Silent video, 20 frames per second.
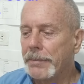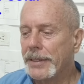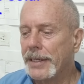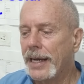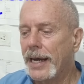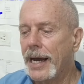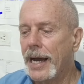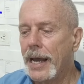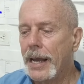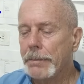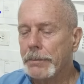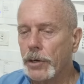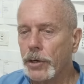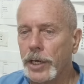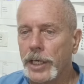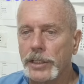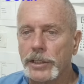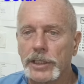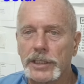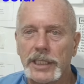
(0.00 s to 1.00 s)
and I'm
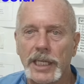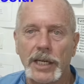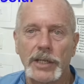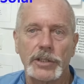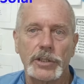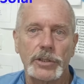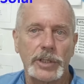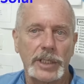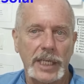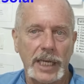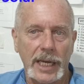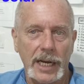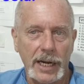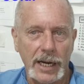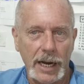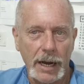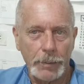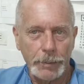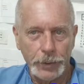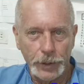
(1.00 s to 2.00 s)
going to tell you again, and
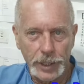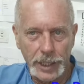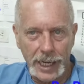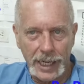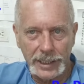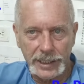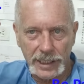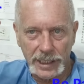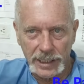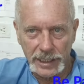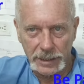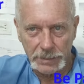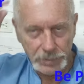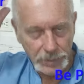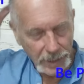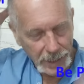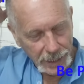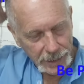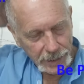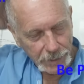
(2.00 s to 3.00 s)
I'll put on
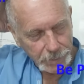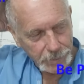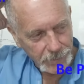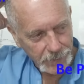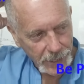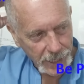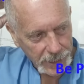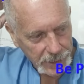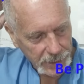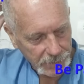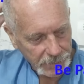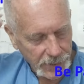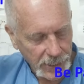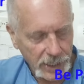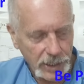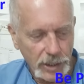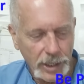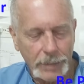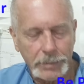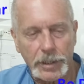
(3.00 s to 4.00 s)
the
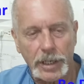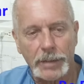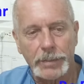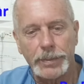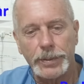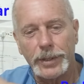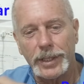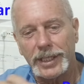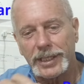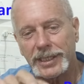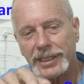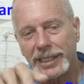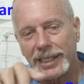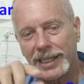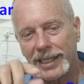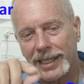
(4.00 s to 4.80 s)
video. I'm going to put